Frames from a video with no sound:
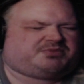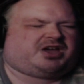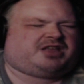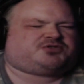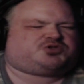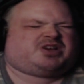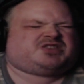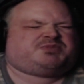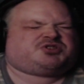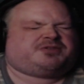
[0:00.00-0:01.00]
kind of
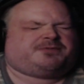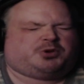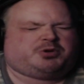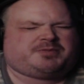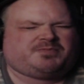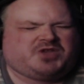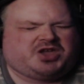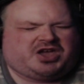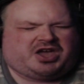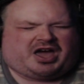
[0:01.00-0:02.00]
transmission fluid.
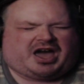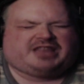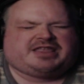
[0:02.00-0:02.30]
I